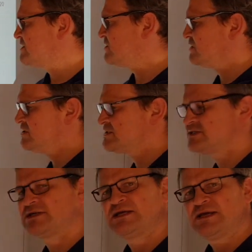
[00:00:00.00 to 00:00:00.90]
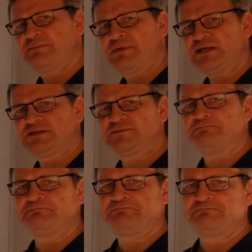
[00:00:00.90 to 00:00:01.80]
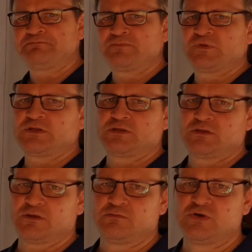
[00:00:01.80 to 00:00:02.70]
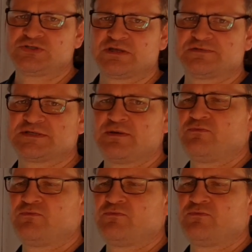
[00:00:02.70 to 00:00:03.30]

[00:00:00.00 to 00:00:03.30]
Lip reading: tunnels, but most of them